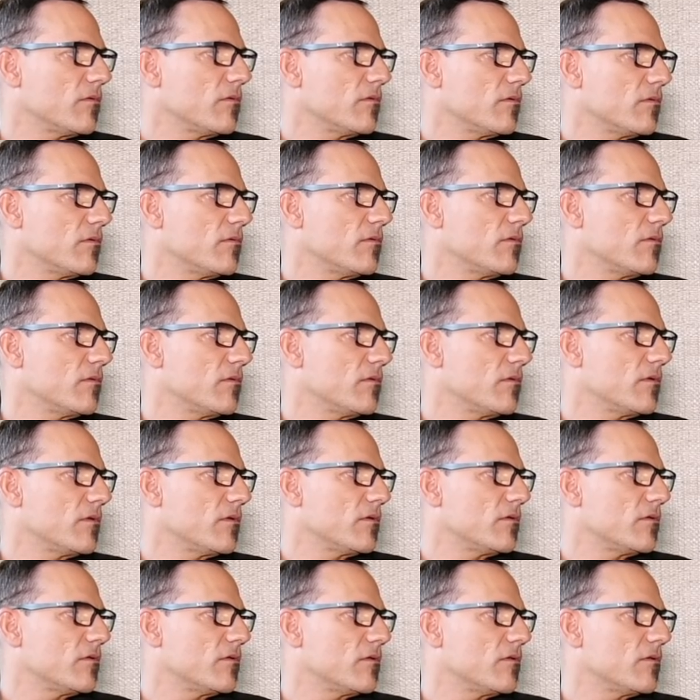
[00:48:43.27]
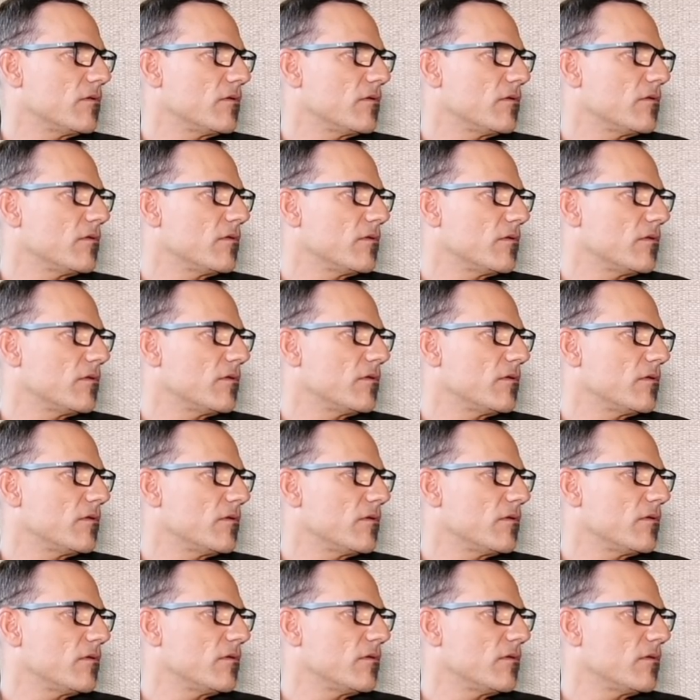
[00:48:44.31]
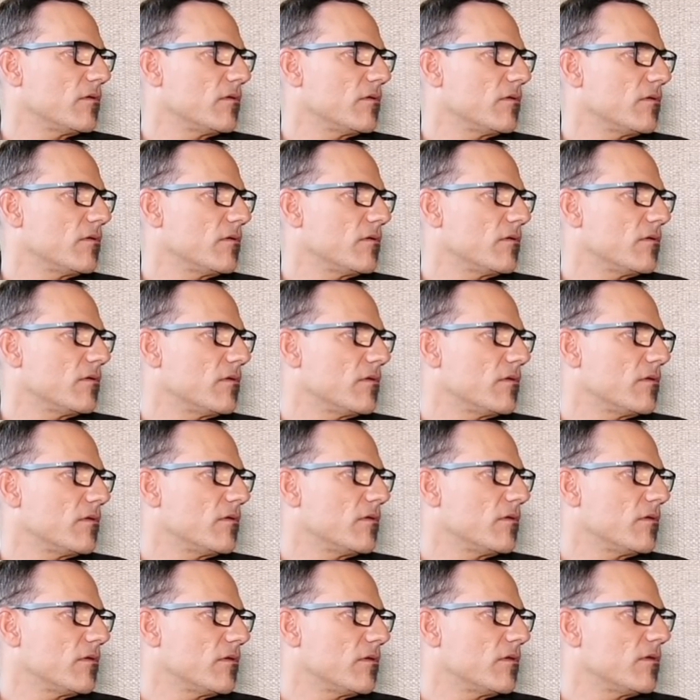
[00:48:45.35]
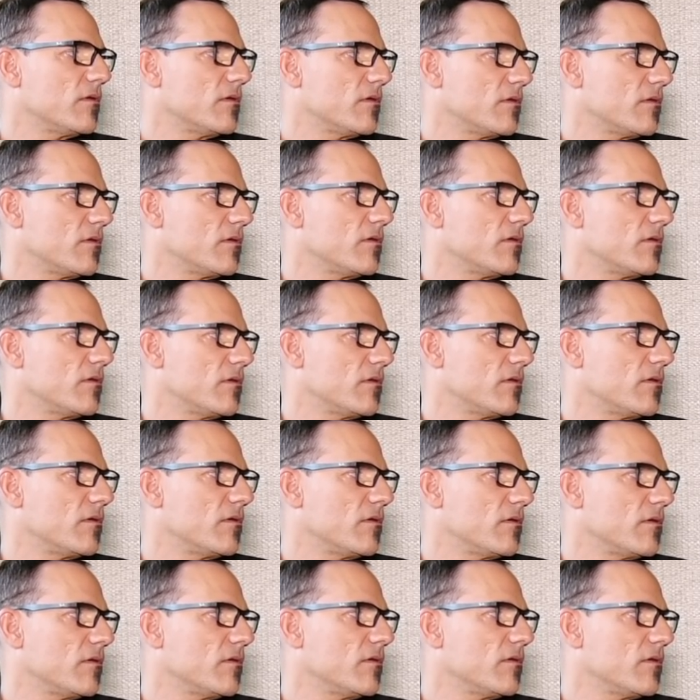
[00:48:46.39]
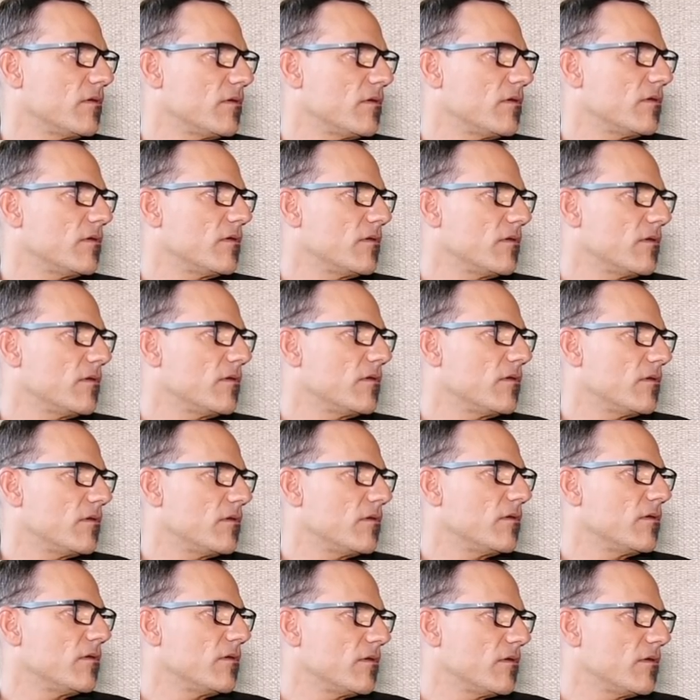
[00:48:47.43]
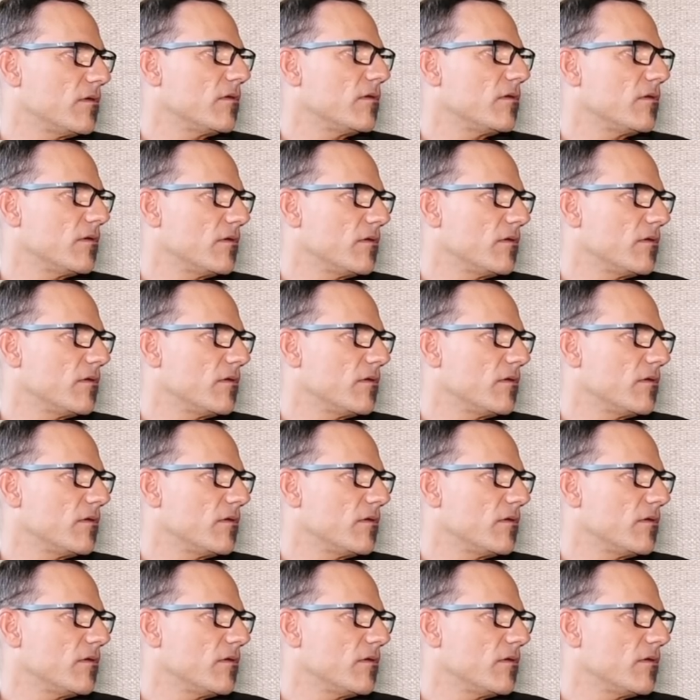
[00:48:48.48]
[no speech]